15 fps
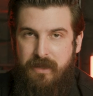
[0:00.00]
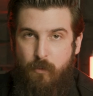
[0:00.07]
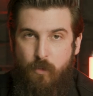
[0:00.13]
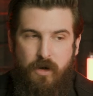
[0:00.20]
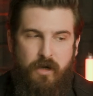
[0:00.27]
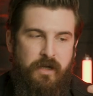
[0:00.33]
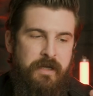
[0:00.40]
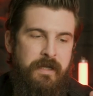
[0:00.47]
they
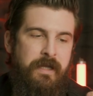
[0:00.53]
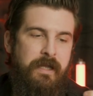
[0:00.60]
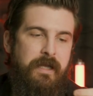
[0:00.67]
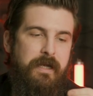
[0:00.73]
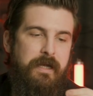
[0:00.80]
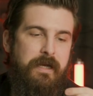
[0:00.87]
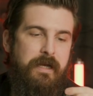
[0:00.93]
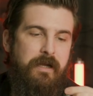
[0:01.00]
work.
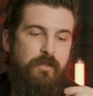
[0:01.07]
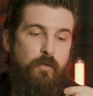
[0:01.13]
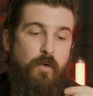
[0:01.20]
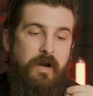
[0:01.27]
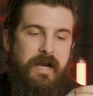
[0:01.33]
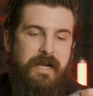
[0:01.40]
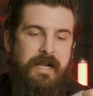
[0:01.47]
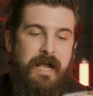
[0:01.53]
The
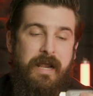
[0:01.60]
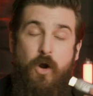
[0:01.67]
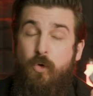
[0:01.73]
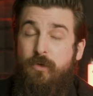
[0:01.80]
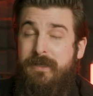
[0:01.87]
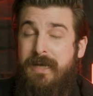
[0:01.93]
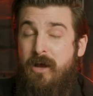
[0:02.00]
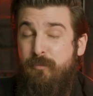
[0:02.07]
one I got
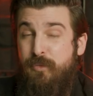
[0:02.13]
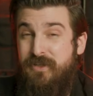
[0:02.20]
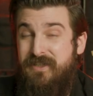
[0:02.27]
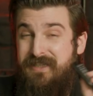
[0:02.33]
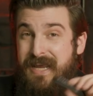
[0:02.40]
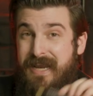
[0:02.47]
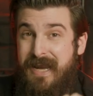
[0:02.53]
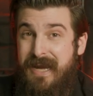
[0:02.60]
only
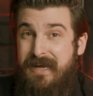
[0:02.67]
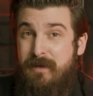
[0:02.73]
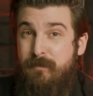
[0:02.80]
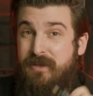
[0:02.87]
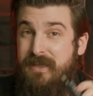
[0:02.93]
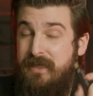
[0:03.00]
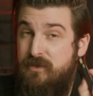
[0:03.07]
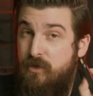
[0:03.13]
outputs 1080,
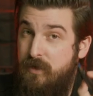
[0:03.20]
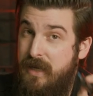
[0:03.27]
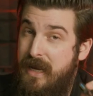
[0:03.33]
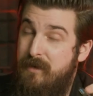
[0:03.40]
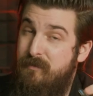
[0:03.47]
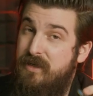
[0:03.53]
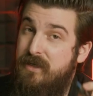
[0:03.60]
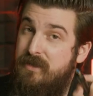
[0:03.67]
but that's
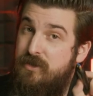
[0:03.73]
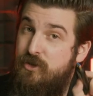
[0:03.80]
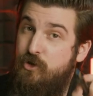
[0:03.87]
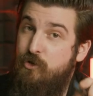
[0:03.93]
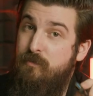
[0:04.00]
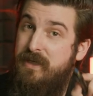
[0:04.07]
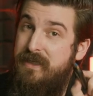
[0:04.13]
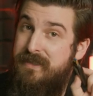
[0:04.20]
okay because
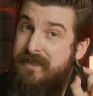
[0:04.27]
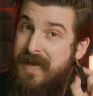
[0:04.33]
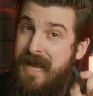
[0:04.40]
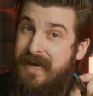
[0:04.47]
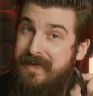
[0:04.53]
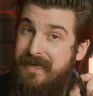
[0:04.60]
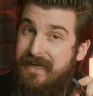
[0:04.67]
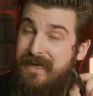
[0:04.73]
Zoom does
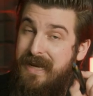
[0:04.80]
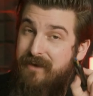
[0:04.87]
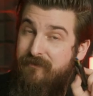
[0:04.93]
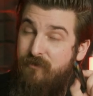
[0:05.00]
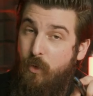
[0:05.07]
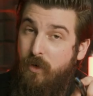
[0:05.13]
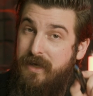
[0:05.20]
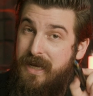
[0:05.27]
not need a
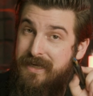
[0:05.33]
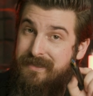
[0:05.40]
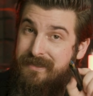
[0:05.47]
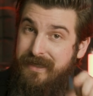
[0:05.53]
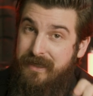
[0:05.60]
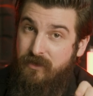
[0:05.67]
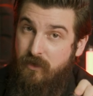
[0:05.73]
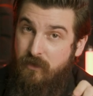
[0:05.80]
4K
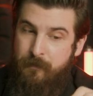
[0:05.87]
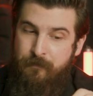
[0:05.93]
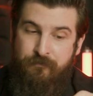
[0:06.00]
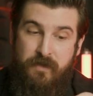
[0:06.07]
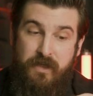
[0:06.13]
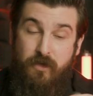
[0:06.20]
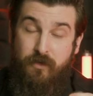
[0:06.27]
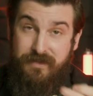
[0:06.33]
signal.
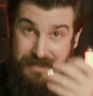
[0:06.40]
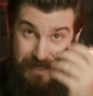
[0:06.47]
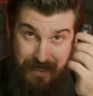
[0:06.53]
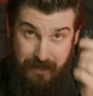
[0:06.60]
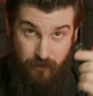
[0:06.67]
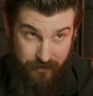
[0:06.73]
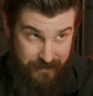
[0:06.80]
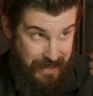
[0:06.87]
It'll
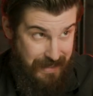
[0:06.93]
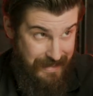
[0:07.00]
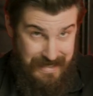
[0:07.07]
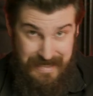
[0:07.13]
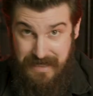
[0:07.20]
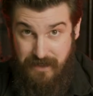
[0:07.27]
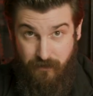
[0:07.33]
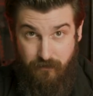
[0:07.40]
take
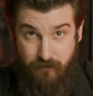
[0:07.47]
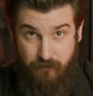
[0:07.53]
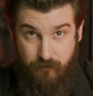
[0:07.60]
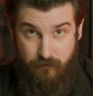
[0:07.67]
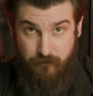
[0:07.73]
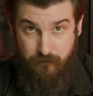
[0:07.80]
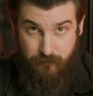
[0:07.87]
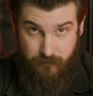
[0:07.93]
in
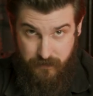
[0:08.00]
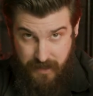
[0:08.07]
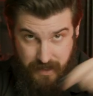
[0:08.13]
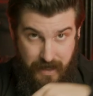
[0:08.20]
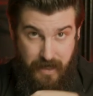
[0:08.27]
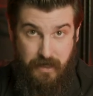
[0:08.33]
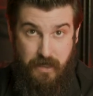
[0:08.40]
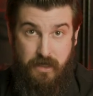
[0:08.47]

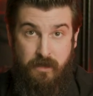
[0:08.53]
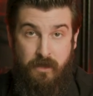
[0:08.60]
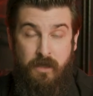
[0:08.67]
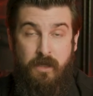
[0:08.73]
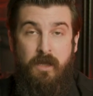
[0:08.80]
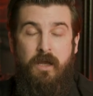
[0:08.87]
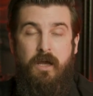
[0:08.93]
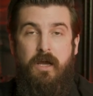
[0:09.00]
1080,
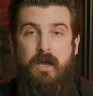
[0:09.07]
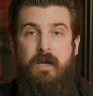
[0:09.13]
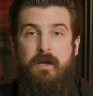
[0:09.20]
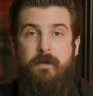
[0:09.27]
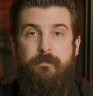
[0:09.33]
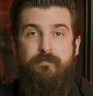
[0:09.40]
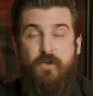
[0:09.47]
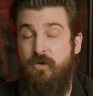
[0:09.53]

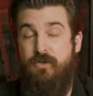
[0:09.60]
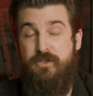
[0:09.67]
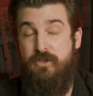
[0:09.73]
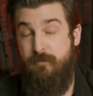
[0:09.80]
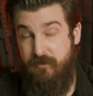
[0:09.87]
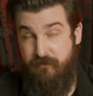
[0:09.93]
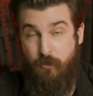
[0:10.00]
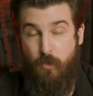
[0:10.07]

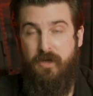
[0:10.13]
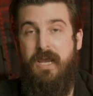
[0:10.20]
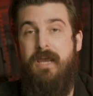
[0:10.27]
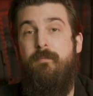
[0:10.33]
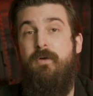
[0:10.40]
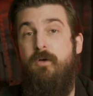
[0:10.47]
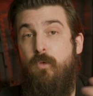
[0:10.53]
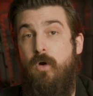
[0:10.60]

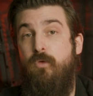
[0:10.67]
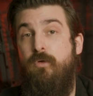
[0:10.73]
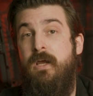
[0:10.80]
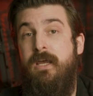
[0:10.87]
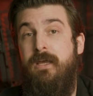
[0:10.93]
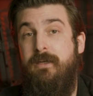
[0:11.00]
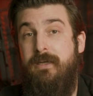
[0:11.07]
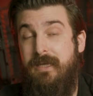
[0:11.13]
4K, but it won't
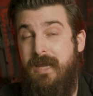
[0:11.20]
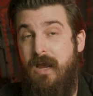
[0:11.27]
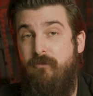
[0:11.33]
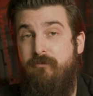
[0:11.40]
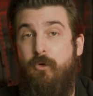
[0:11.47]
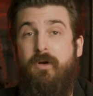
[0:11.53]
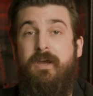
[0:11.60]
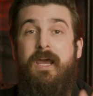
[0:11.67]
kick
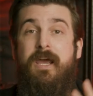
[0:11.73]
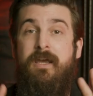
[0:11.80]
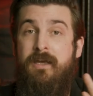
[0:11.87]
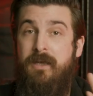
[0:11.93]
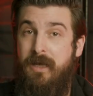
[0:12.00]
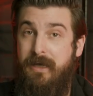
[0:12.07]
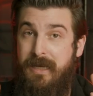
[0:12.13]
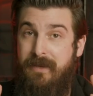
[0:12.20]
out 4K.
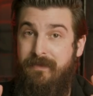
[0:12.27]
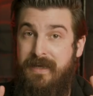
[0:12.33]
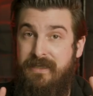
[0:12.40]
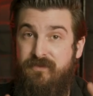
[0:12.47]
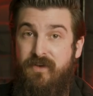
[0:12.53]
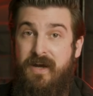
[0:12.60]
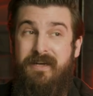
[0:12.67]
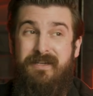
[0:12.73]
Again,
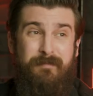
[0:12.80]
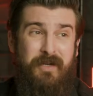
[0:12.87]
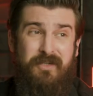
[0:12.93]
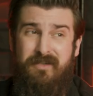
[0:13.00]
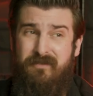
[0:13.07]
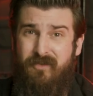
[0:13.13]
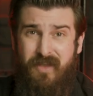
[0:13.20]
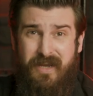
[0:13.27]
that's fine,
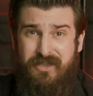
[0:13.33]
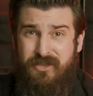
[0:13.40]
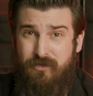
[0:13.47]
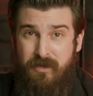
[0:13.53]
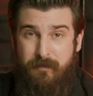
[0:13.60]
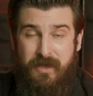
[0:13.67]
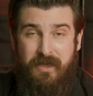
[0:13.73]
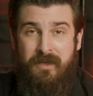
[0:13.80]
especially for like
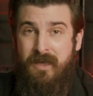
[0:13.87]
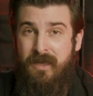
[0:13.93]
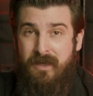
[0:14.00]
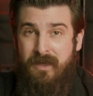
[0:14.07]
streaming.